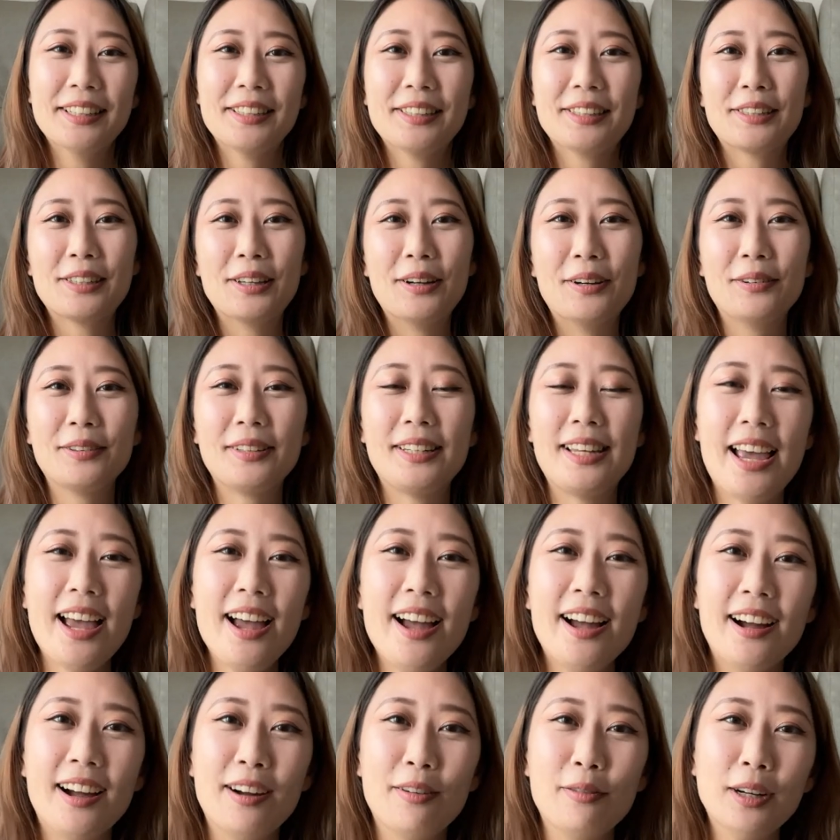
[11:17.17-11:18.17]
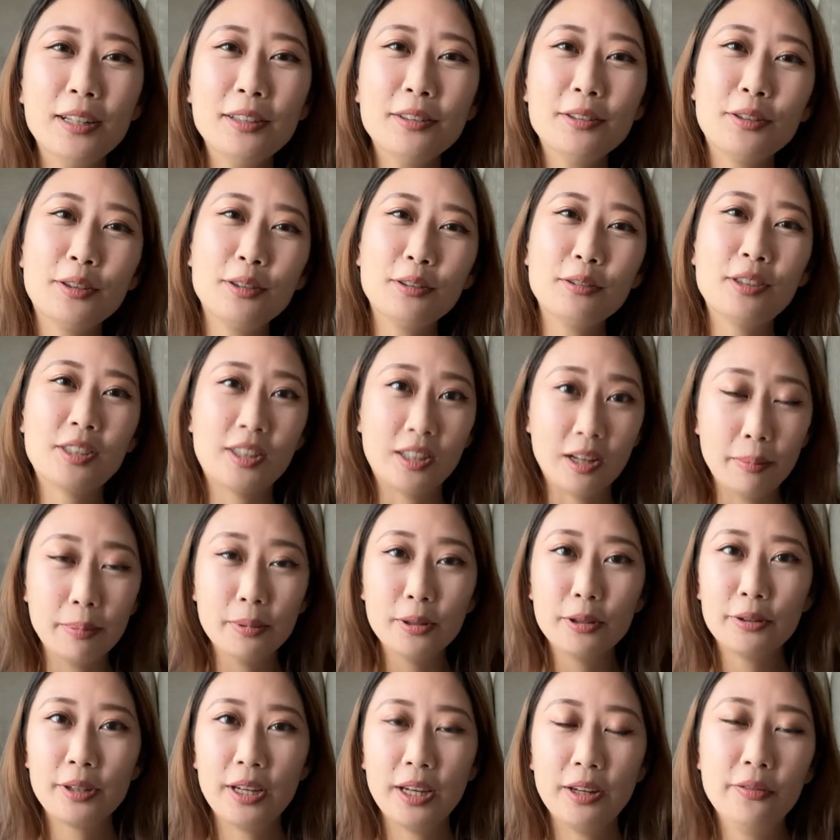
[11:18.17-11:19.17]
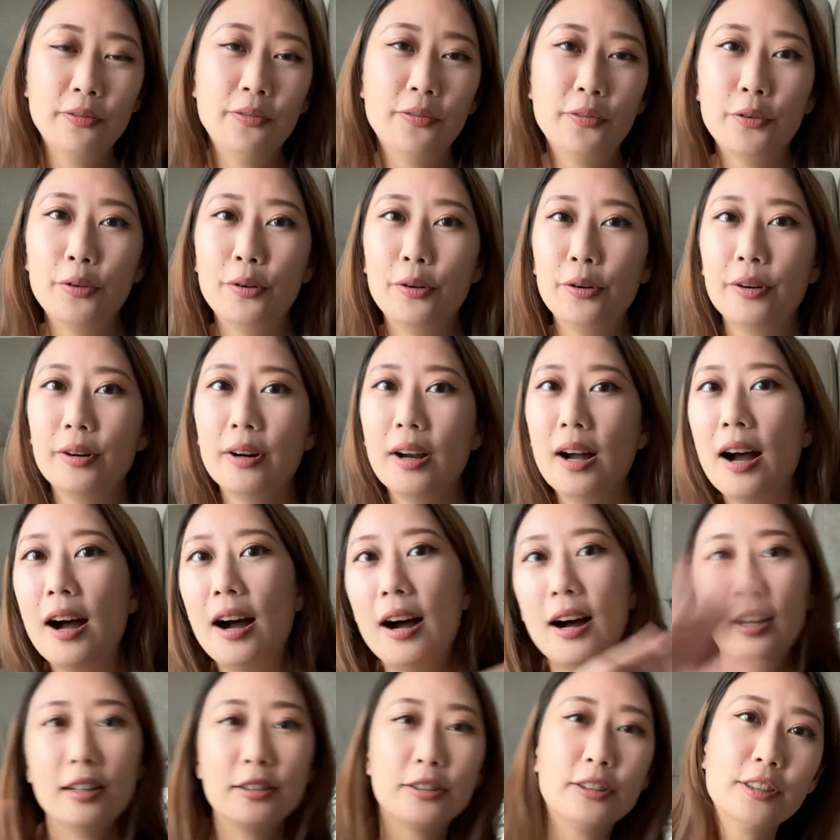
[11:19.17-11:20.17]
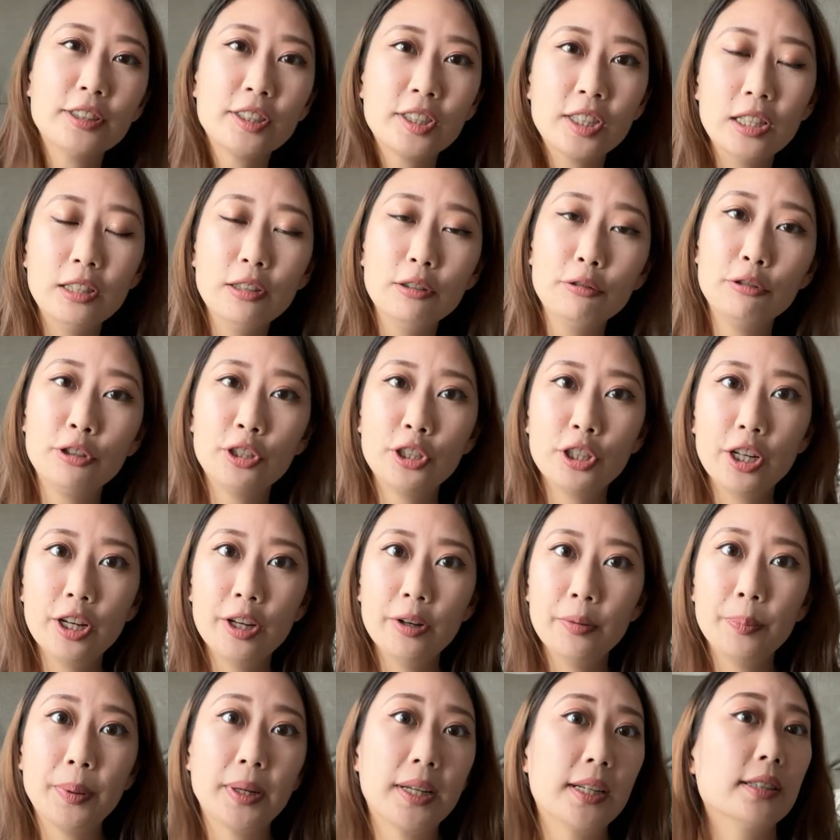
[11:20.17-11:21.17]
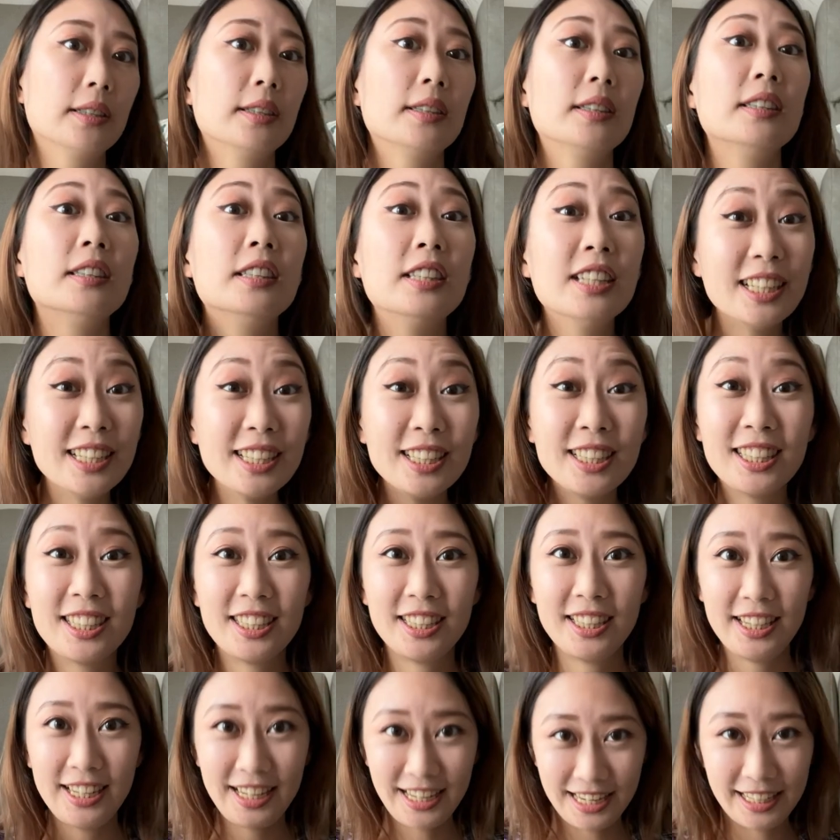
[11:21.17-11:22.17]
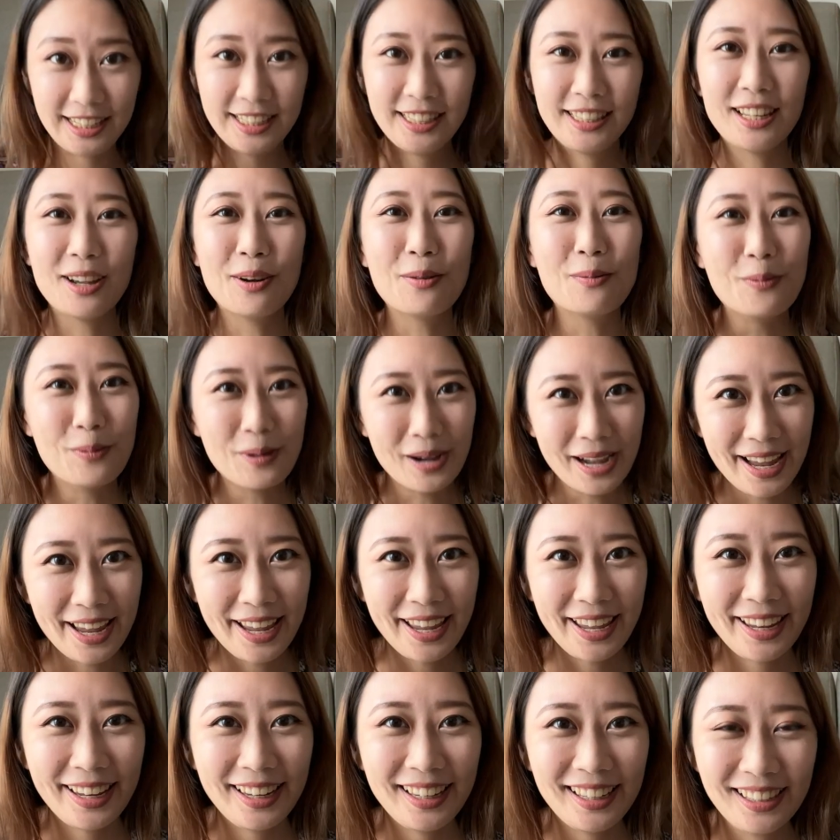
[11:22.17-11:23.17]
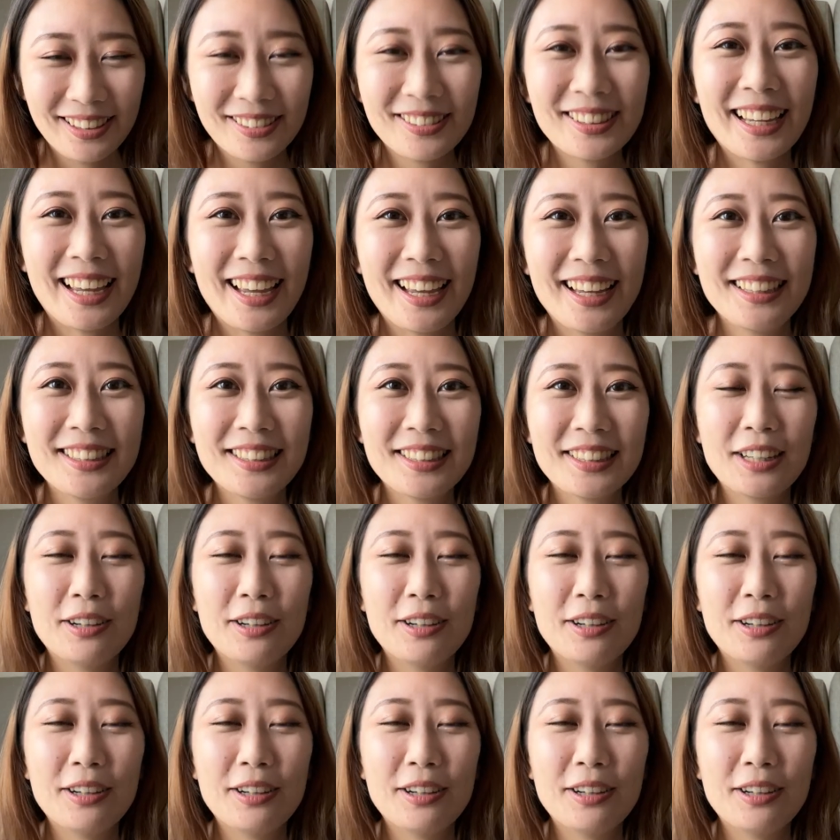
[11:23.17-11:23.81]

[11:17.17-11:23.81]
So yeah, I want you to stop looking for other solution because this is the way, okay?